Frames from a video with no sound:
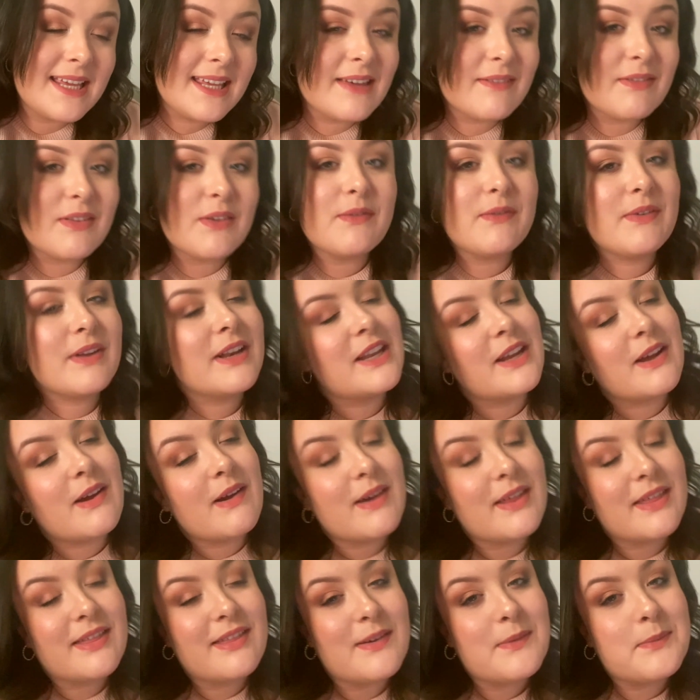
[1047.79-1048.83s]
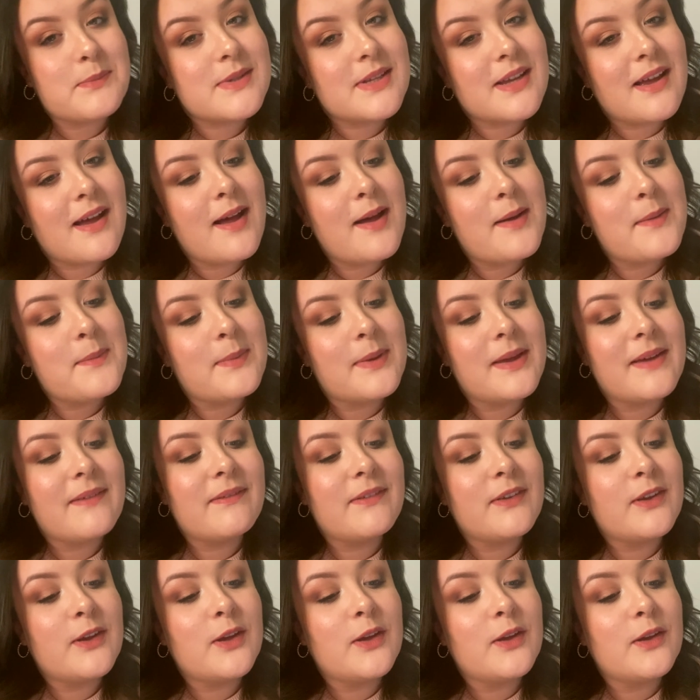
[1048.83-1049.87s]
Give the video a thumbs up
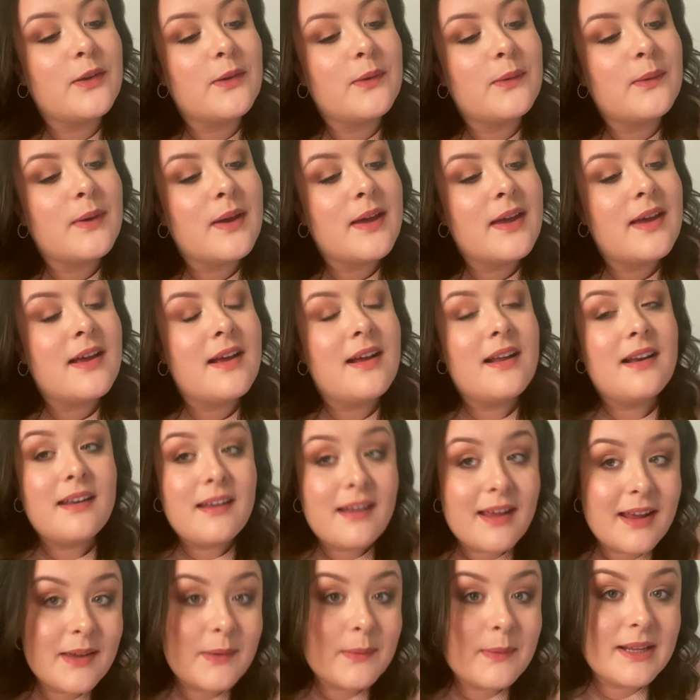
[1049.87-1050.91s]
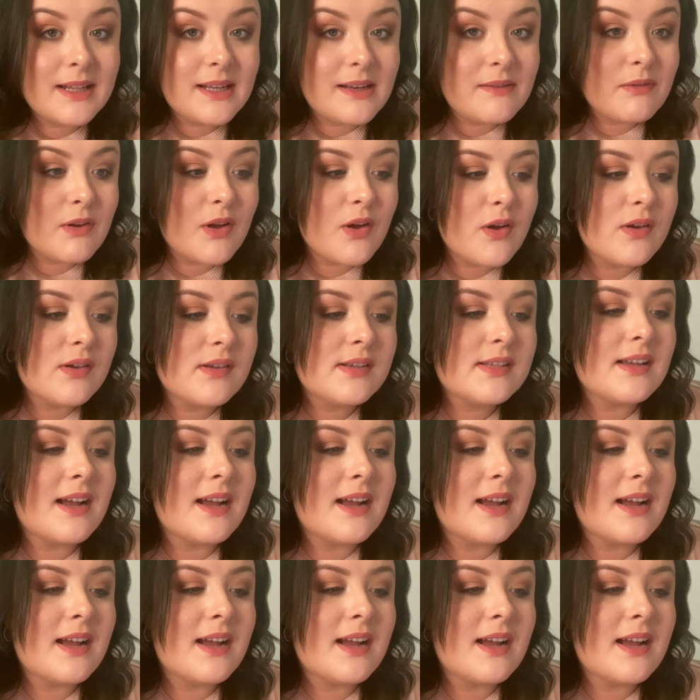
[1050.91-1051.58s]
if you like weekly vlogs.